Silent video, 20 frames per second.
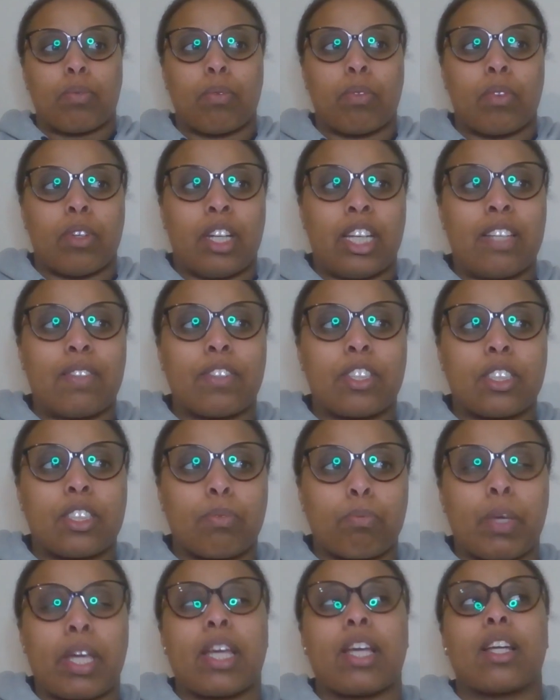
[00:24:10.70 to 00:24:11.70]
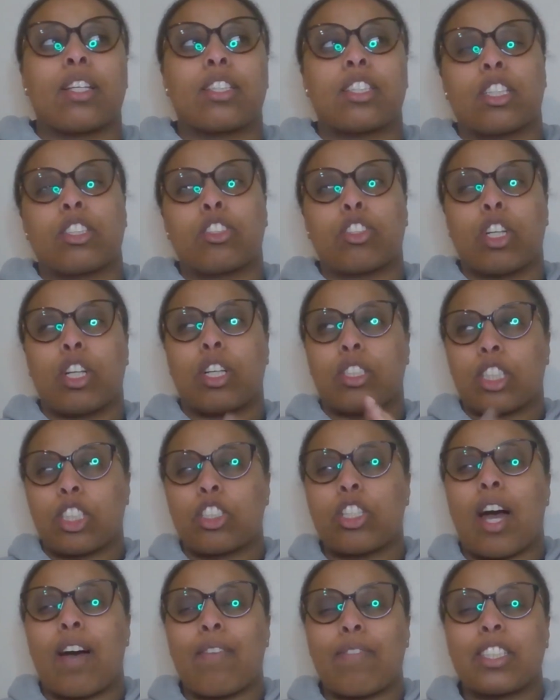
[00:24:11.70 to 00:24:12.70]
having such
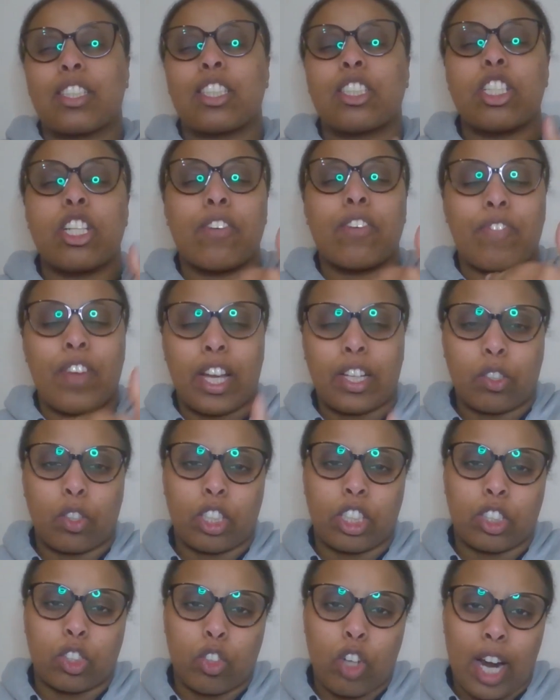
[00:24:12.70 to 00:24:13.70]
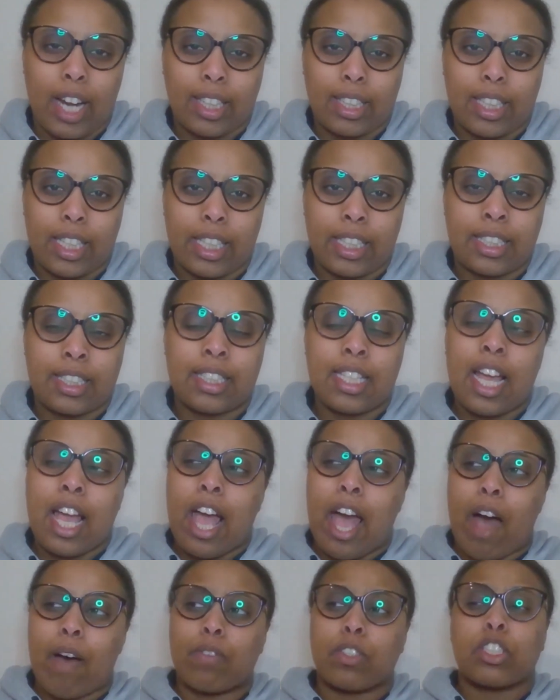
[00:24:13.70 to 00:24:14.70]
an effect on his grandkids,
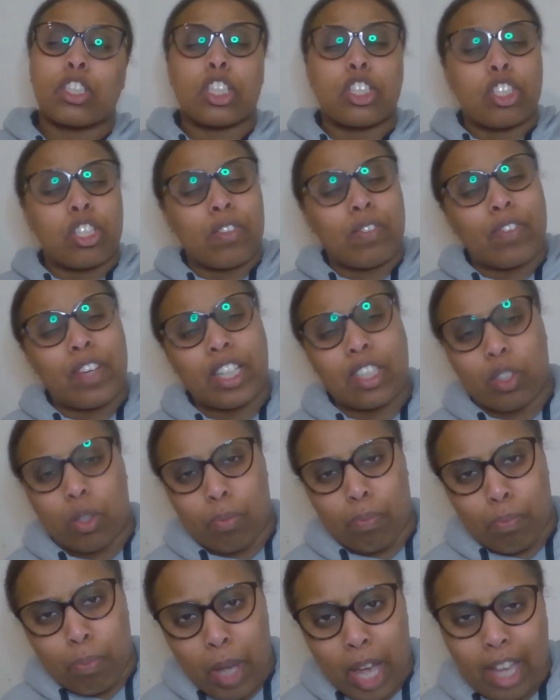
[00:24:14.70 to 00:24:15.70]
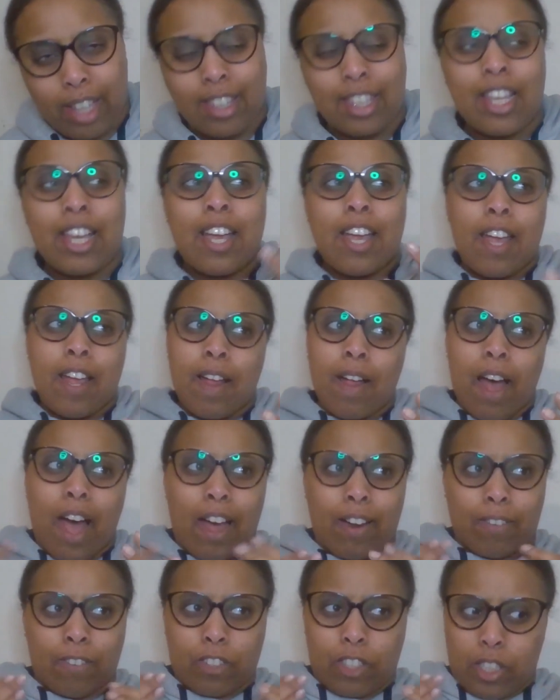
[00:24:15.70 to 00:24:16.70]
having such an effect on Beth.
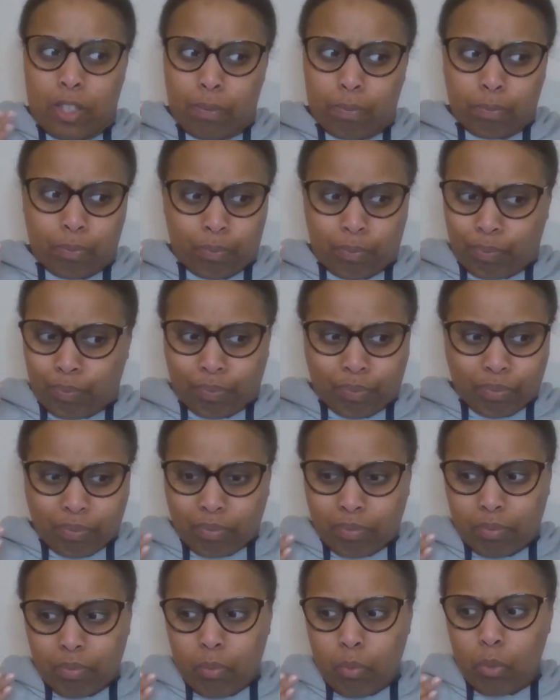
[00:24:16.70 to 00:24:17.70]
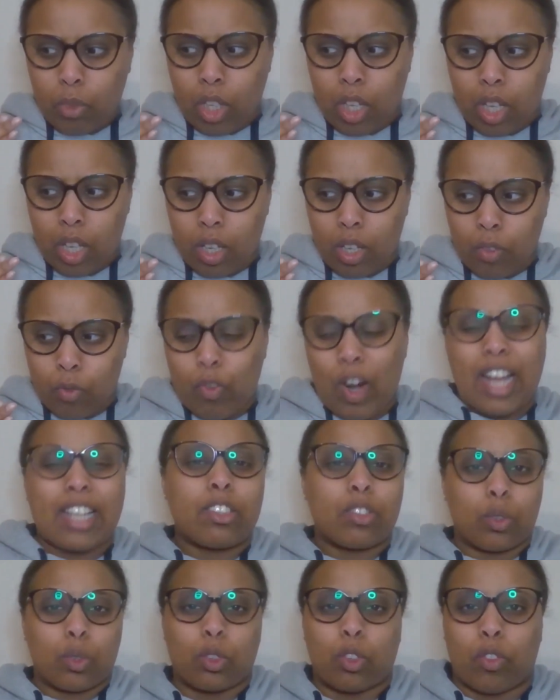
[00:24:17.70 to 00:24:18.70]
And
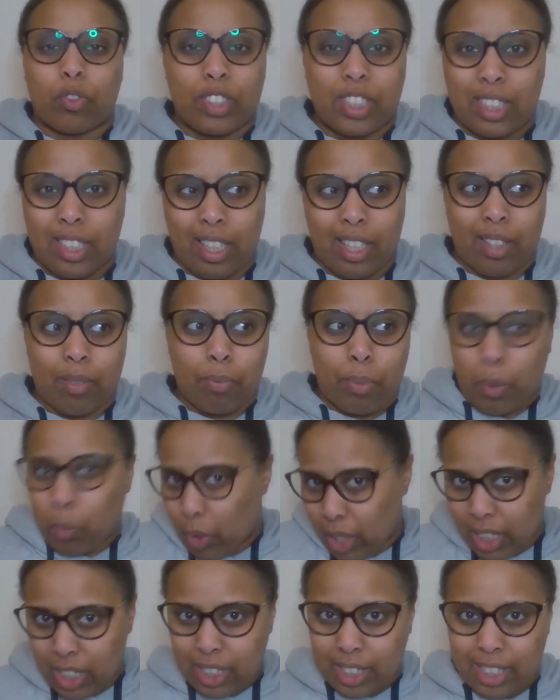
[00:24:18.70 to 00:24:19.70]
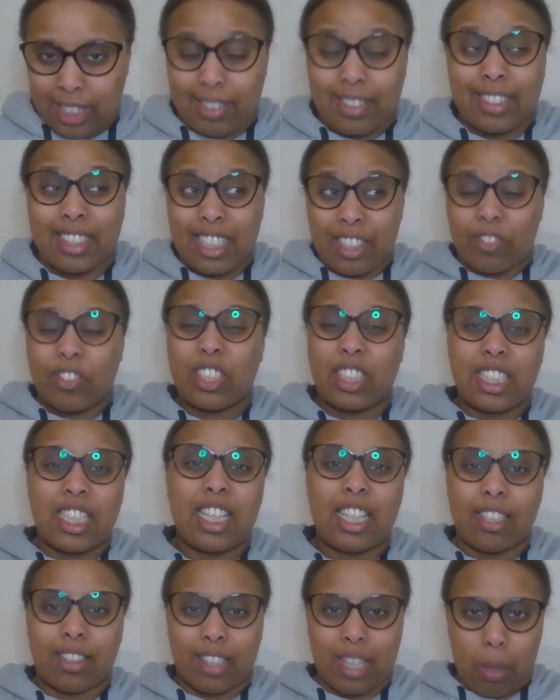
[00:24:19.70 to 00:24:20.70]
Randall's obviously been witness to this. He's
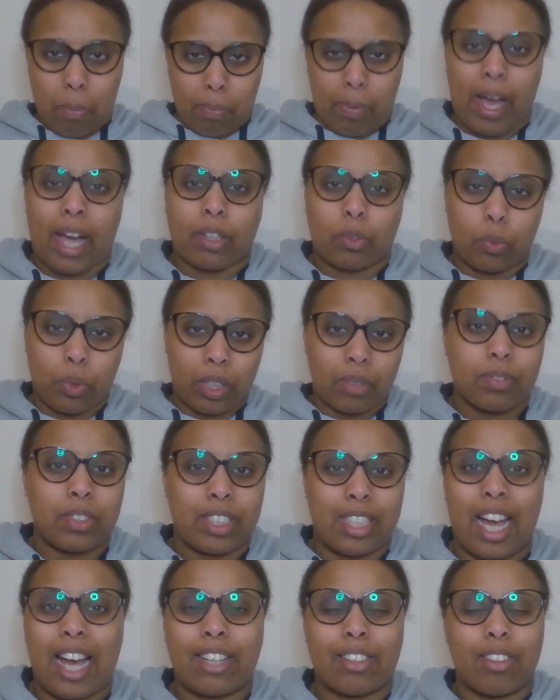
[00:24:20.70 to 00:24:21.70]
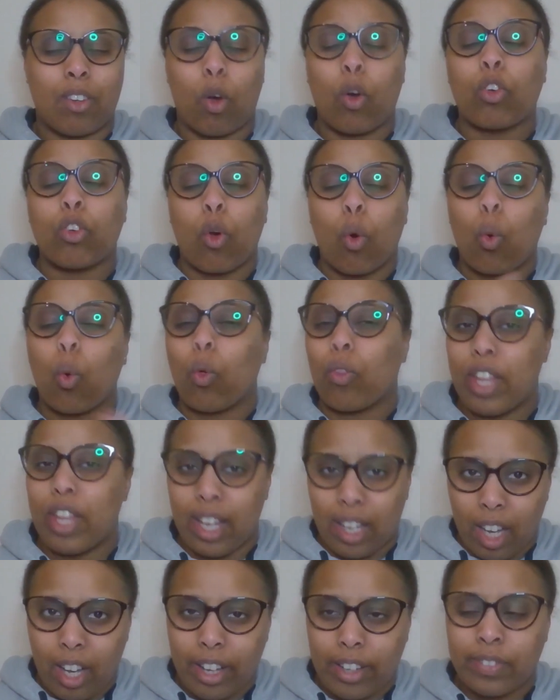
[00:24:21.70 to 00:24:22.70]
seen the impact Williams had had on all
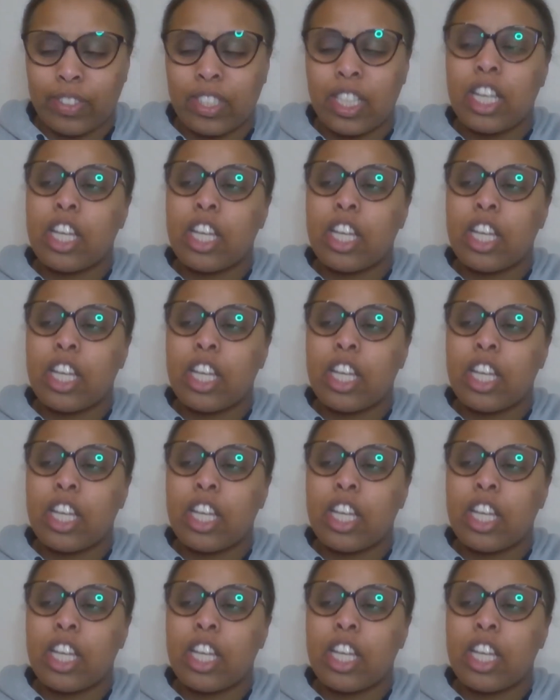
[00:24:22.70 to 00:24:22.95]
their lives.